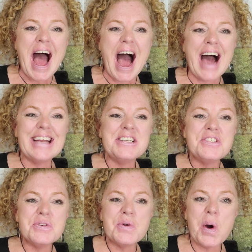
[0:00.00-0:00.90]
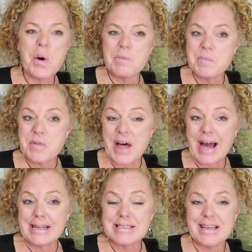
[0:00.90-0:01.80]
I do hope
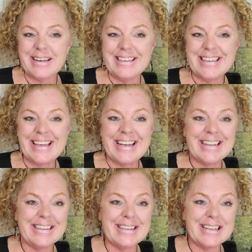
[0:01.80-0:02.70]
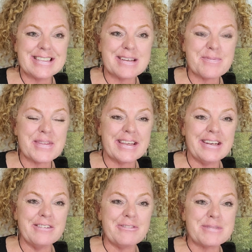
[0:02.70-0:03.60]
that you gained a little something
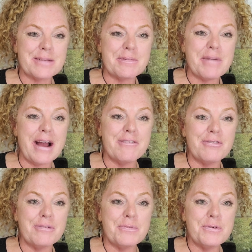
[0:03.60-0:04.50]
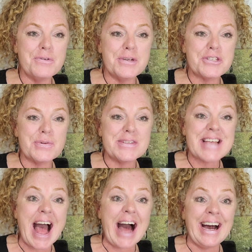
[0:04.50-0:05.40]
here from some of my full moon rituals.
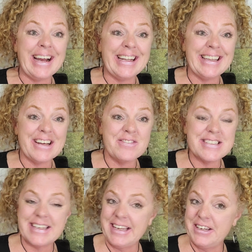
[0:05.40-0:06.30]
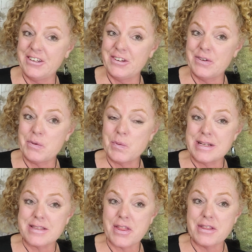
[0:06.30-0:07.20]
I'd love to hear
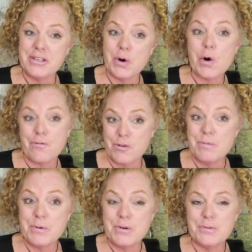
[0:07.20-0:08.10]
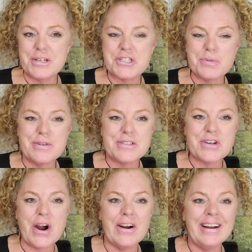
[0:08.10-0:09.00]
what your full moon rituals
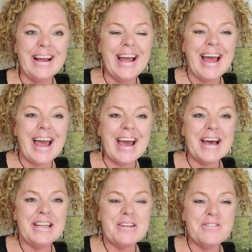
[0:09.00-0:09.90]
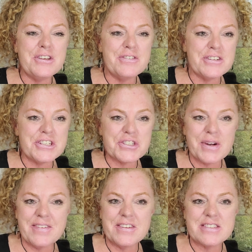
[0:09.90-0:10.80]
are. And if you've
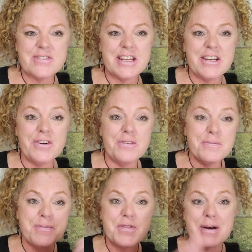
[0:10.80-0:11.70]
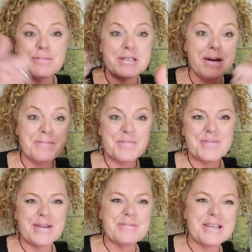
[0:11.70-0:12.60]
enjoyed this video, thumbs up,
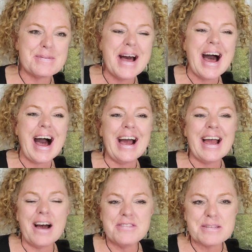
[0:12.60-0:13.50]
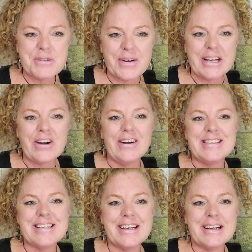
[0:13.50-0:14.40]
thumbs up. I have some great
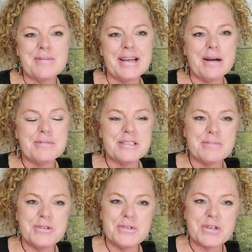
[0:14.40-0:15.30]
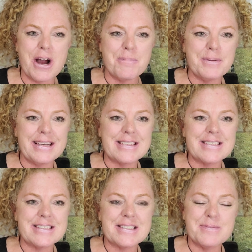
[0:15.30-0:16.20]
content coming up, some new topics
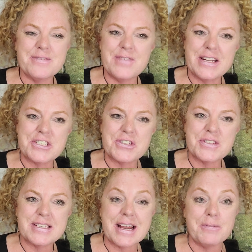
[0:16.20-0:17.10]
and some adventures, and I'm